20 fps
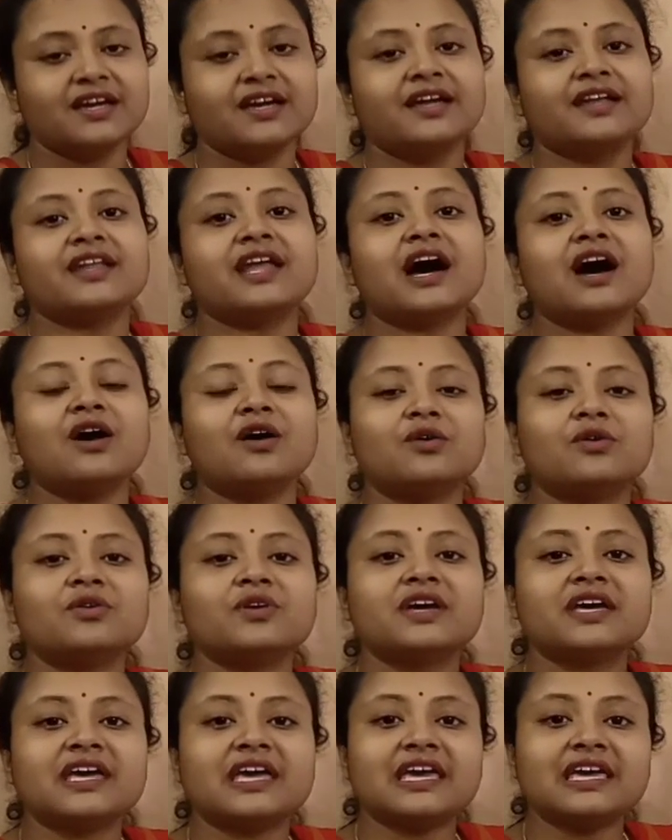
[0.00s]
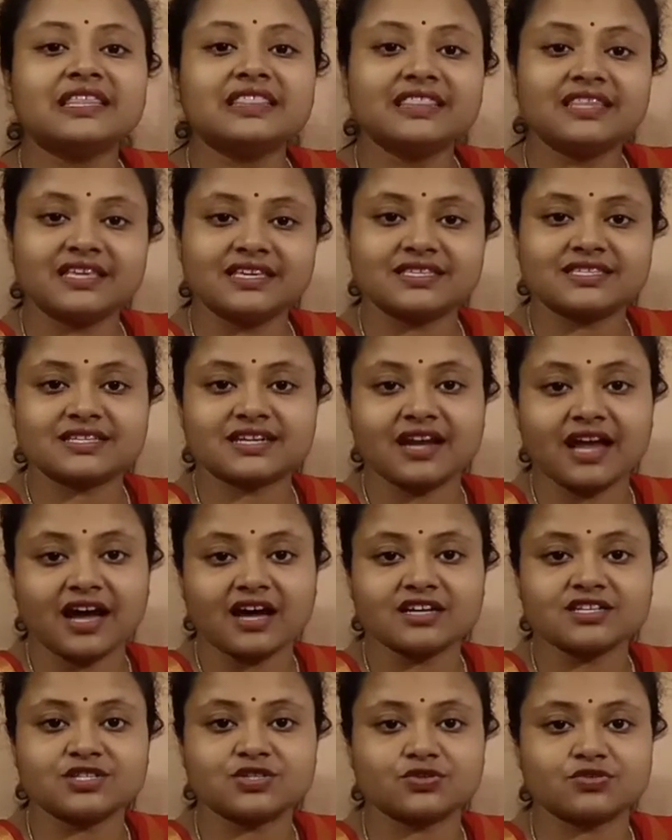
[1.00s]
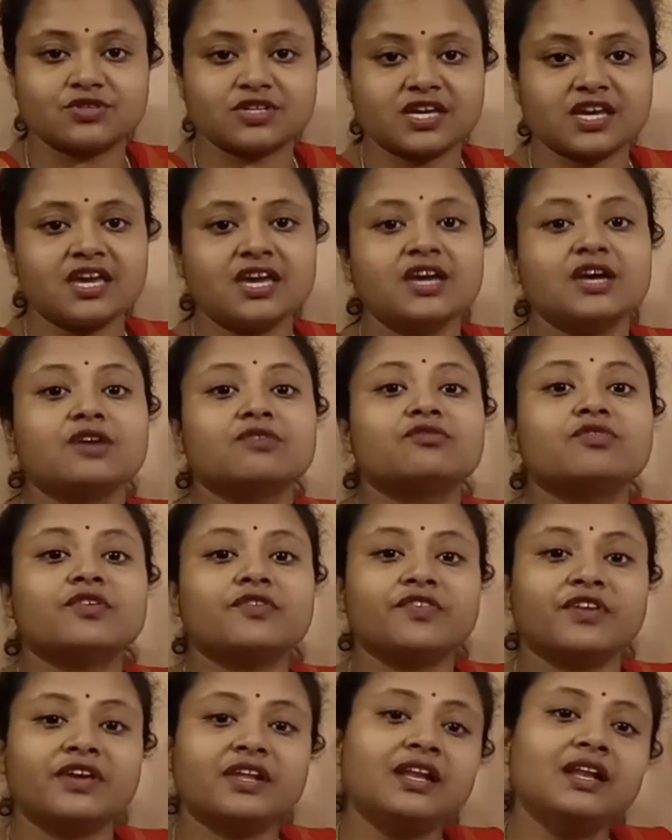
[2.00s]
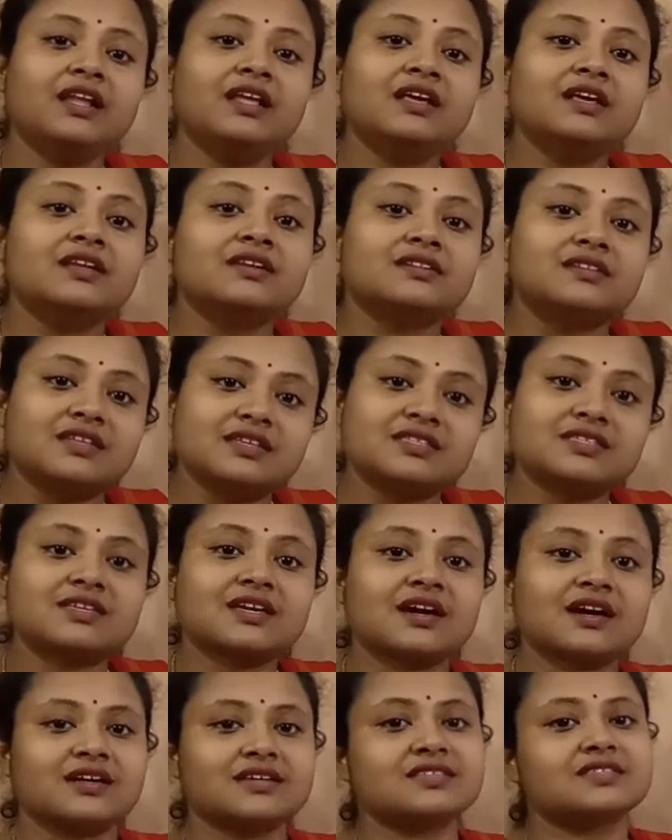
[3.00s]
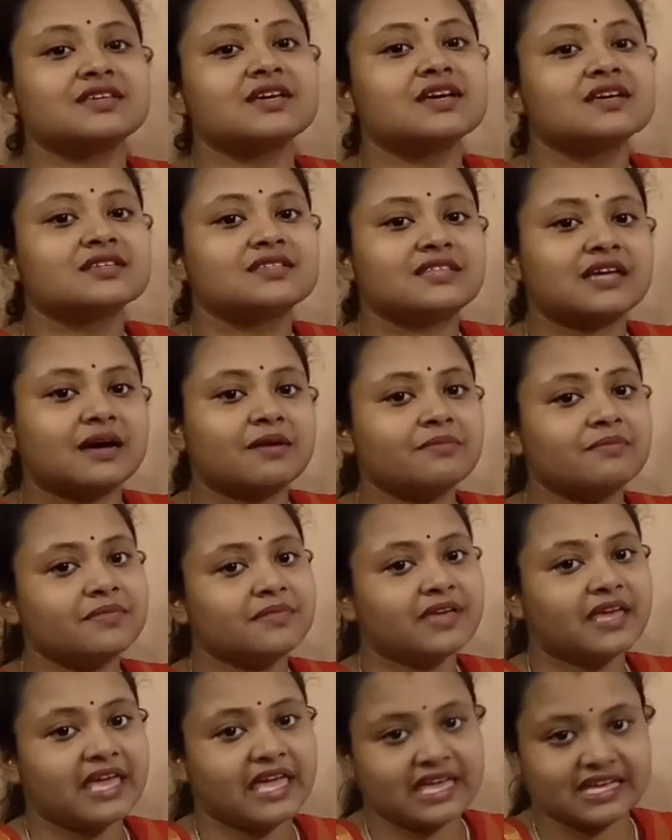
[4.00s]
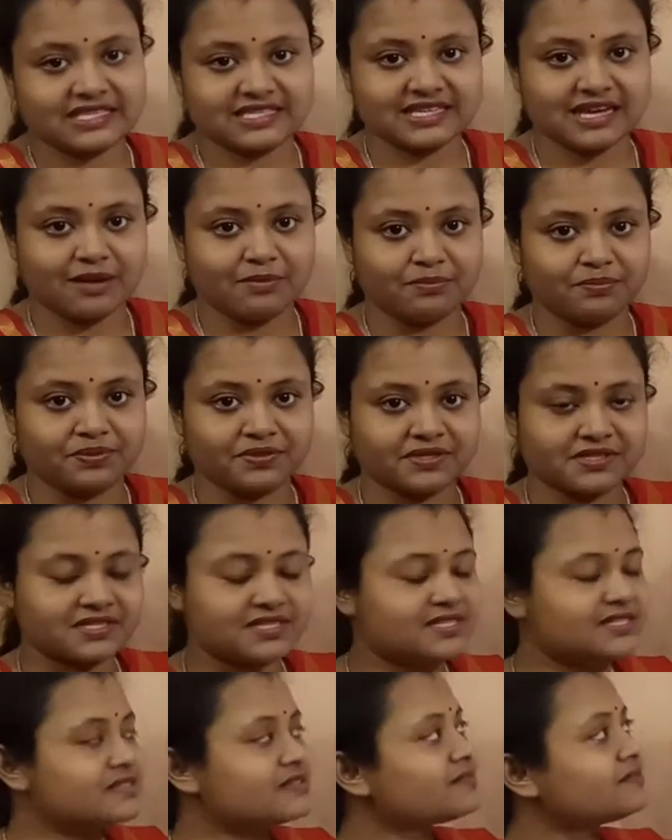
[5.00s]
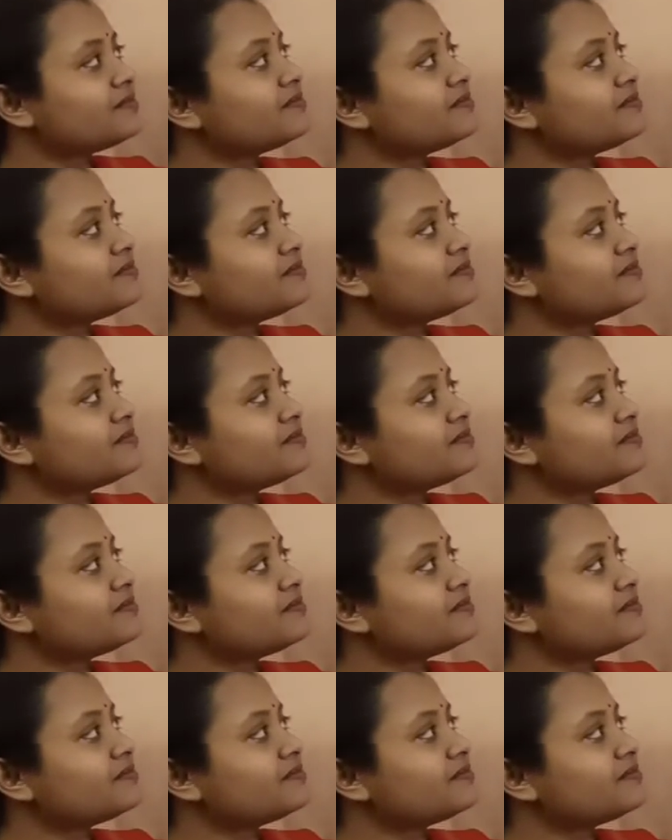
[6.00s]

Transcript: Now in this class today we will discuss some examples.